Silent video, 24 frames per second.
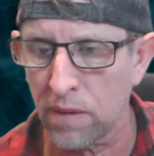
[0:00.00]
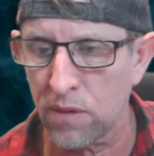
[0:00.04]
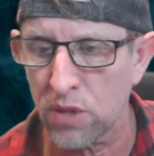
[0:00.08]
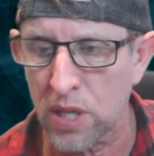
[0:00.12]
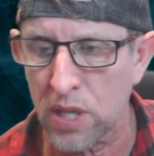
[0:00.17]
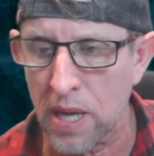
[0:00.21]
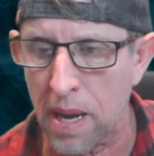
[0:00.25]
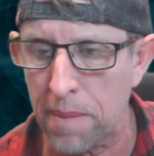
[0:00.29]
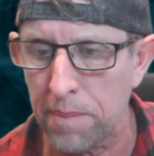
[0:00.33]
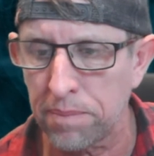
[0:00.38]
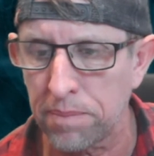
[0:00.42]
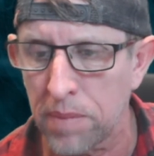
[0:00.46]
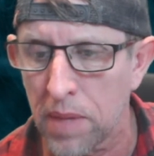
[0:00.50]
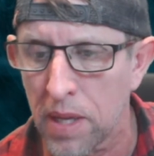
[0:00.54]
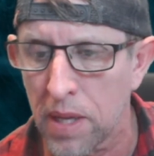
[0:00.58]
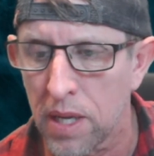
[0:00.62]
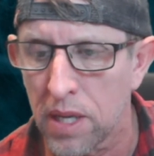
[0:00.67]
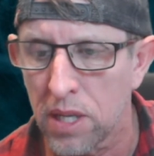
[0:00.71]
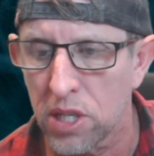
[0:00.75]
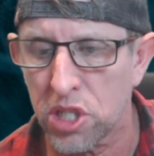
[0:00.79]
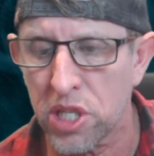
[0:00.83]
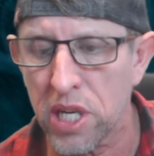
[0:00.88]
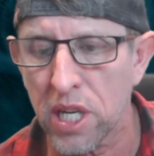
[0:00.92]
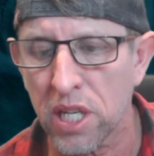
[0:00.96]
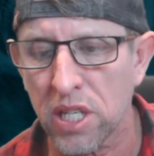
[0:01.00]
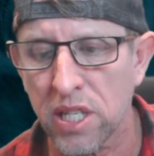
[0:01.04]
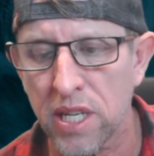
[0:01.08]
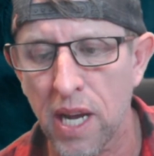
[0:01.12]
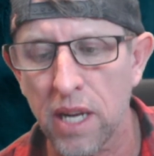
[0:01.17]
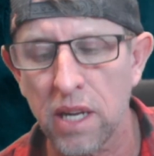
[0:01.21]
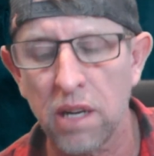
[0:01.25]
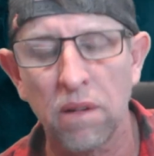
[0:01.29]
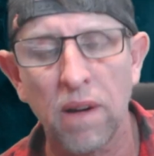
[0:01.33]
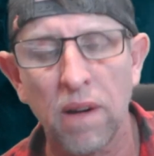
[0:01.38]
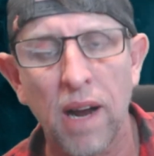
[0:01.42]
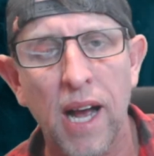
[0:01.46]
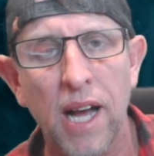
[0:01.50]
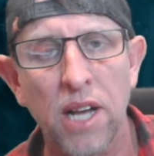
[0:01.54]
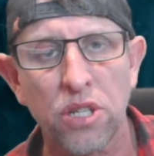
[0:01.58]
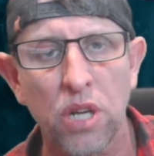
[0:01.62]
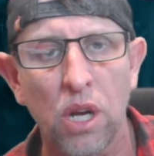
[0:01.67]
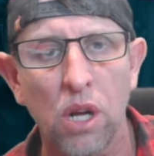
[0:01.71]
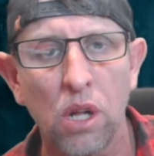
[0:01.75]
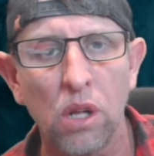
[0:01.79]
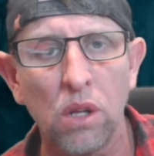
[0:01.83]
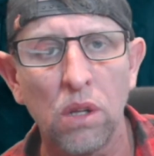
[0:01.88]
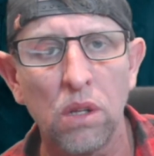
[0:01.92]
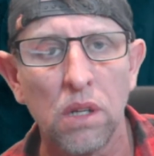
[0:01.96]
If something sticks out your
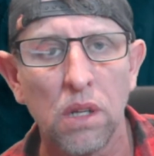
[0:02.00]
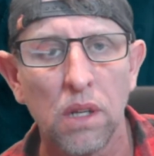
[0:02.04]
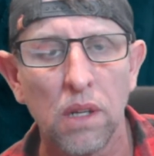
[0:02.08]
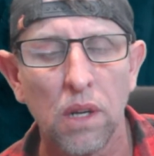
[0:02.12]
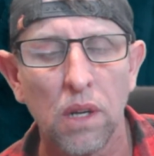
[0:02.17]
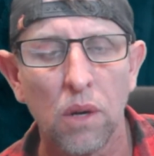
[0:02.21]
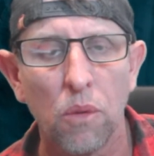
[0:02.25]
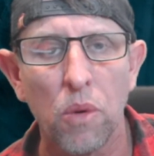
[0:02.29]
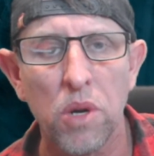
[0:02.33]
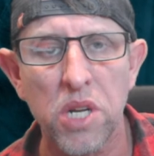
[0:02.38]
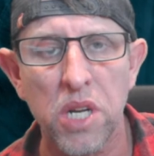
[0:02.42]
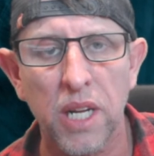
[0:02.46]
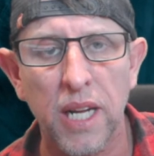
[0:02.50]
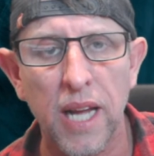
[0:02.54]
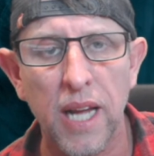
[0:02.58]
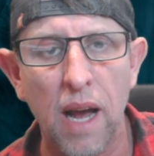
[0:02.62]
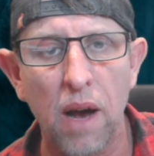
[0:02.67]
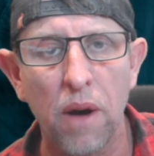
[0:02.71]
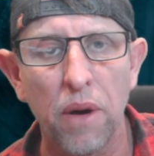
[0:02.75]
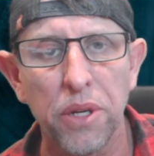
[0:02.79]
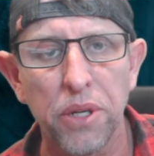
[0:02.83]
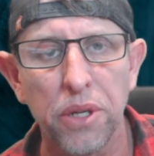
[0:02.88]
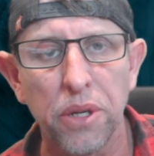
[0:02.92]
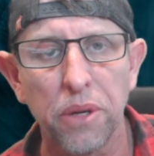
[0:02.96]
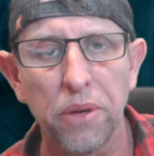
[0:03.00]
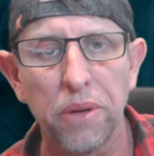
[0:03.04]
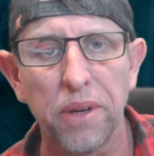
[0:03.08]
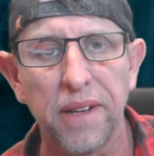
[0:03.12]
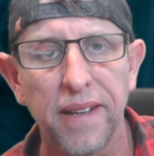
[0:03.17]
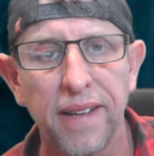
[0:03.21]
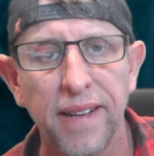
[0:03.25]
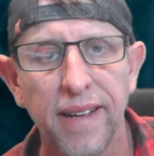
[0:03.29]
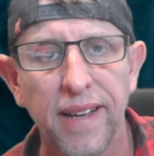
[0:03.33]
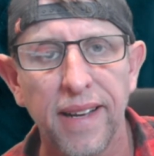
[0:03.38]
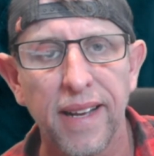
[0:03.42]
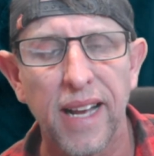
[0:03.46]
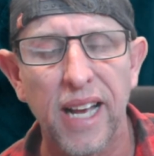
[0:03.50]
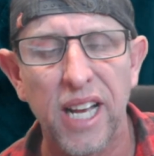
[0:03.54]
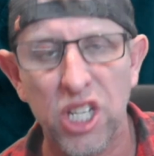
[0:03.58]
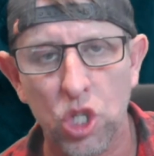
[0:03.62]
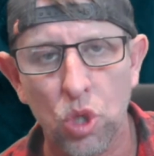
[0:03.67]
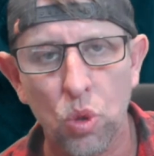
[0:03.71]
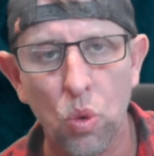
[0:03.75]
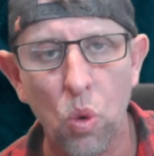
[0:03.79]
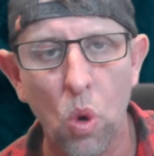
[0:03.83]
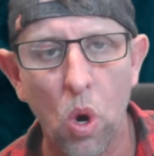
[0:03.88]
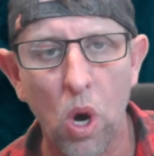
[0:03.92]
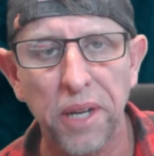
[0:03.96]
asshole when you go and do a
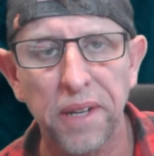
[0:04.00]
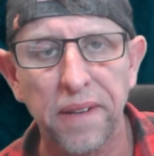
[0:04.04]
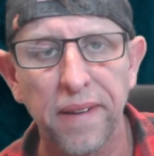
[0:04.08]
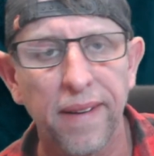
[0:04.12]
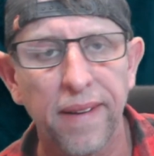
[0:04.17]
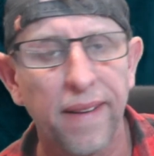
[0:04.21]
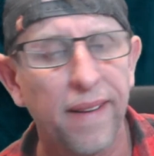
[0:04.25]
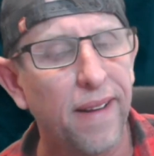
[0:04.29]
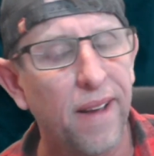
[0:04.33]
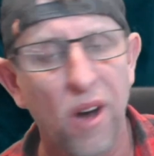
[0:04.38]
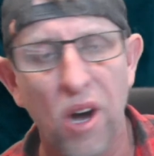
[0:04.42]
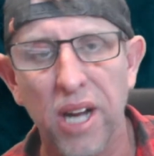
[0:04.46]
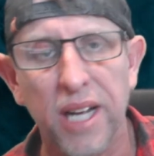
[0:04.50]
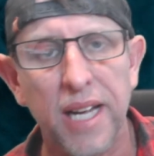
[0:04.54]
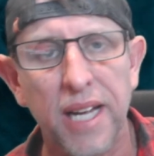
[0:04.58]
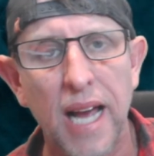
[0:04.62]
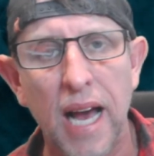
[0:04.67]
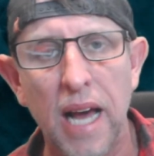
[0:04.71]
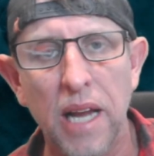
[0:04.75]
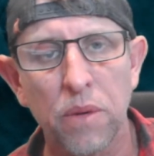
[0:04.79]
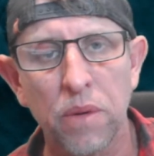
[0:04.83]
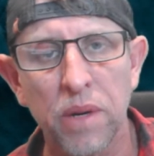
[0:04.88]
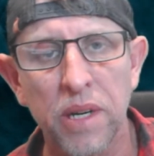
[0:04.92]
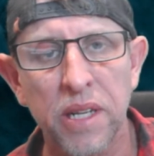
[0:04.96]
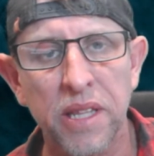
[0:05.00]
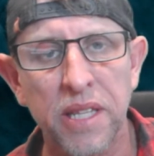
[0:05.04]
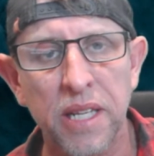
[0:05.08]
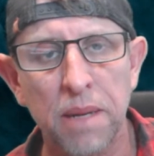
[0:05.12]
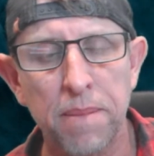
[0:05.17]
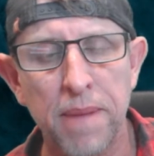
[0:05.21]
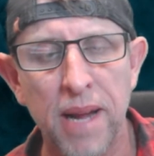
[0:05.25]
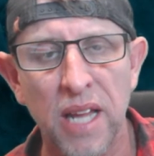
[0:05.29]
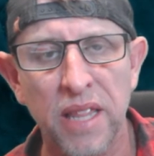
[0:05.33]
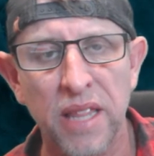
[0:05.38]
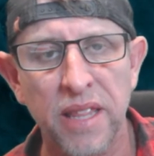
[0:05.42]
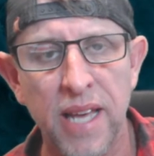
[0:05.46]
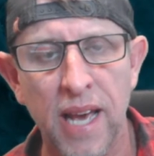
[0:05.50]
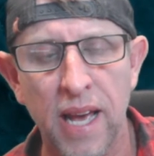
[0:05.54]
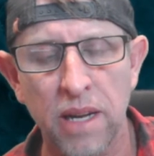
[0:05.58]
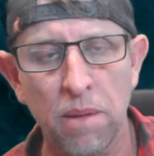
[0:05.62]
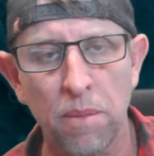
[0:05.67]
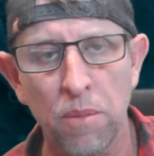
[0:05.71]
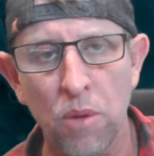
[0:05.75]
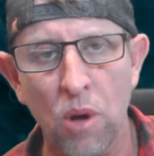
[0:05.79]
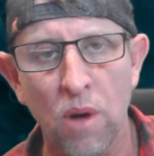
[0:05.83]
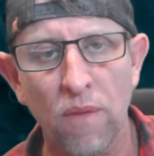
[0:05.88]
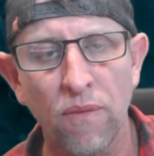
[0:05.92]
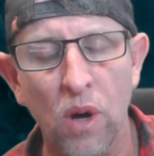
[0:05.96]
squat, I can't do anything about that, and
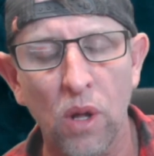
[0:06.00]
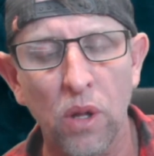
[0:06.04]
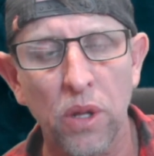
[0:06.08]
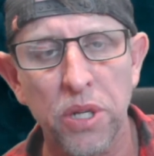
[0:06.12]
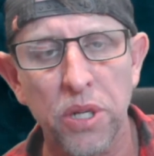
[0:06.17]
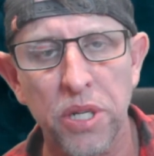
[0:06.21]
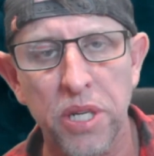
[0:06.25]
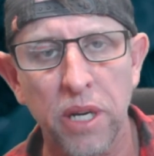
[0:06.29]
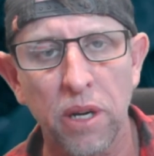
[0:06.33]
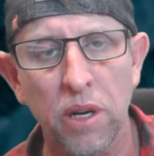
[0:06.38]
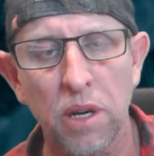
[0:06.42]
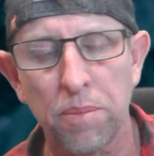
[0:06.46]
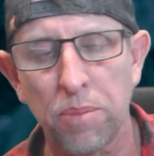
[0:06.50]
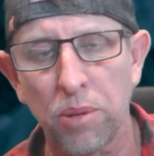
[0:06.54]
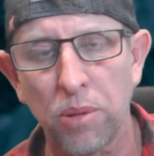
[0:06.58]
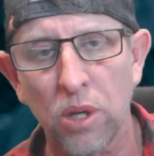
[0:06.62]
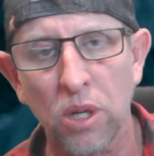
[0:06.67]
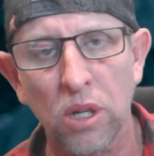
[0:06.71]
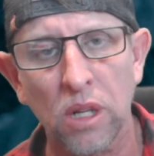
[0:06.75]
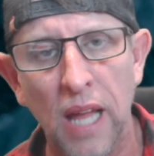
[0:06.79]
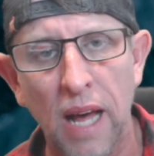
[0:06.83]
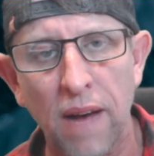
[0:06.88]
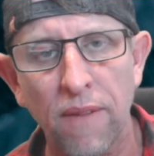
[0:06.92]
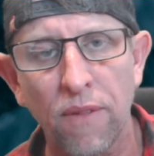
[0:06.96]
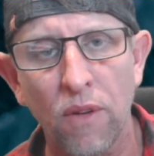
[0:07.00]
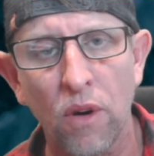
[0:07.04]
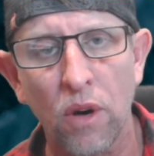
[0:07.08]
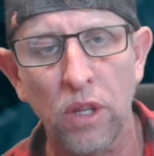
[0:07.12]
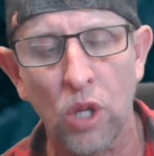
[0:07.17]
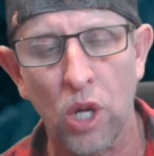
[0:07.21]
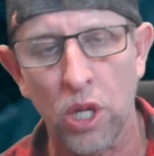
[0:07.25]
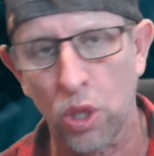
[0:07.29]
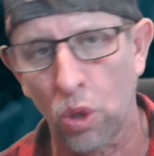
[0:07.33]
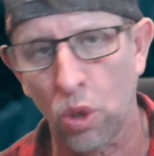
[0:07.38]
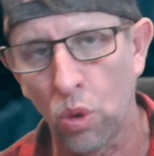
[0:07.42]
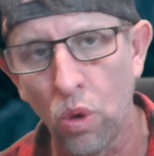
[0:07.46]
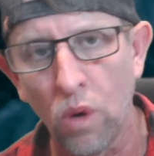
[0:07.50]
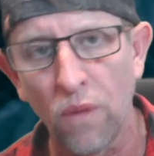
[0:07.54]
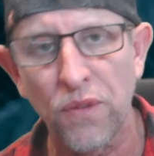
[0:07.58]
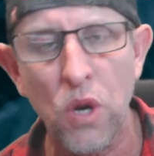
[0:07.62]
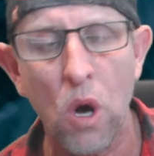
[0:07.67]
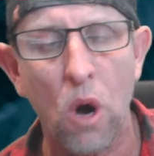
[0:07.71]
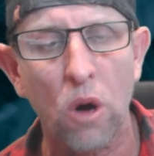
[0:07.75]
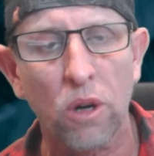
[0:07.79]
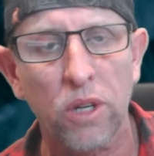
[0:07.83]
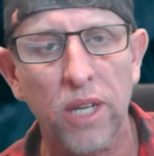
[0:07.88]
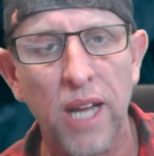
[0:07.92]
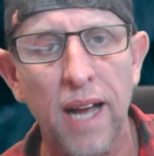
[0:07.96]
I'm not volunteering to put a glove on like the hoof
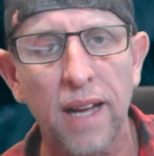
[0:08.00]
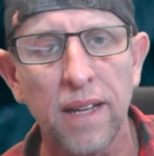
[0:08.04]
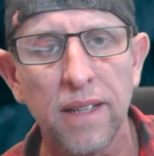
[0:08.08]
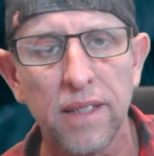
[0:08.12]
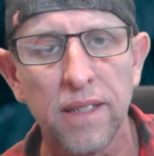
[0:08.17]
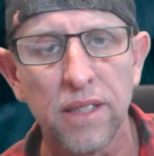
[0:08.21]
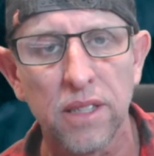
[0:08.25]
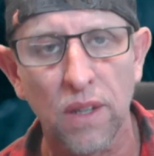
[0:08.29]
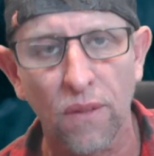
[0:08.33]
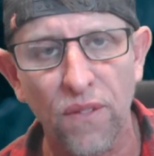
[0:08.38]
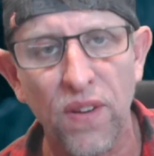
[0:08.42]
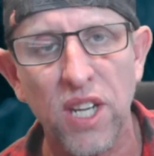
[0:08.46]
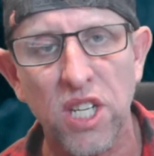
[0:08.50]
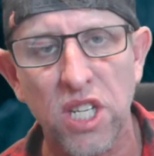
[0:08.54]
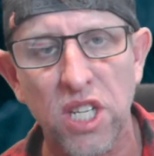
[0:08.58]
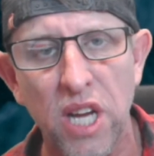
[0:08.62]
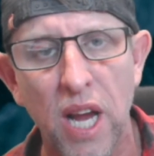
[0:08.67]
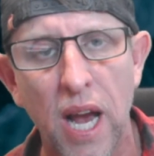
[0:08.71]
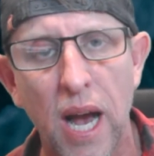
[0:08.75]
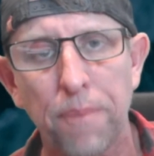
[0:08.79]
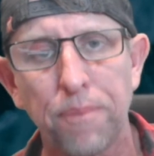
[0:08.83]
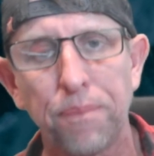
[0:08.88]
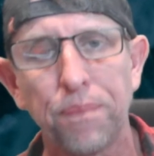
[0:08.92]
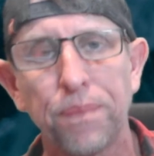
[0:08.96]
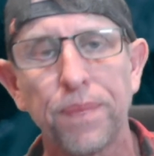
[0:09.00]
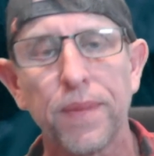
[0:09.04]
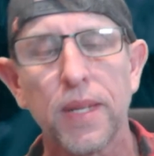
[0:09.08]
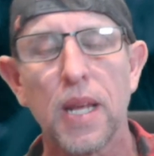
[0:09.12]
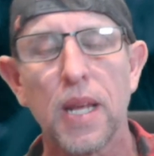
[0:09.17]
doctor to fix you up.